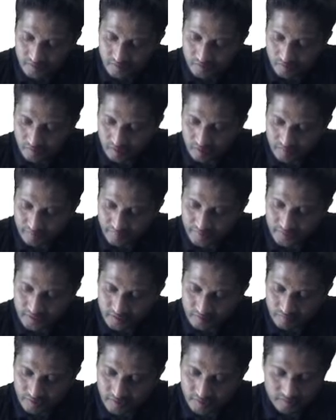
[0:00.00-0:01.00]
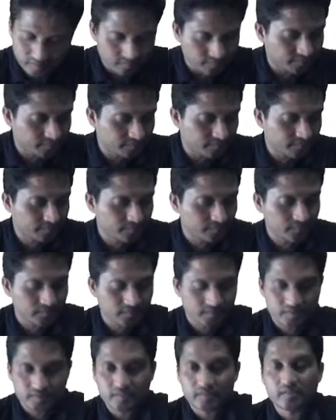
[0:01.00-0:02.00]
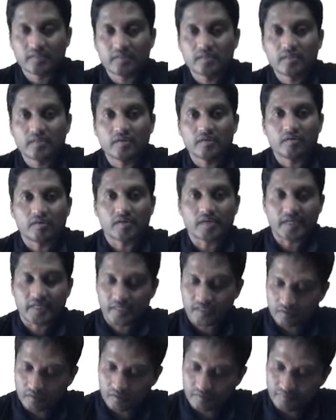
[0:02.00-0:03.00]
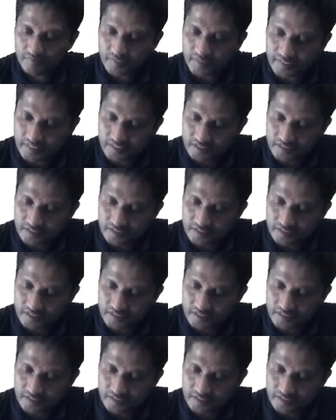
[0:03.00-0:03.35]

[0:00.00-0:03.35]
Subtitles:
Call equation 1. Right, now if I take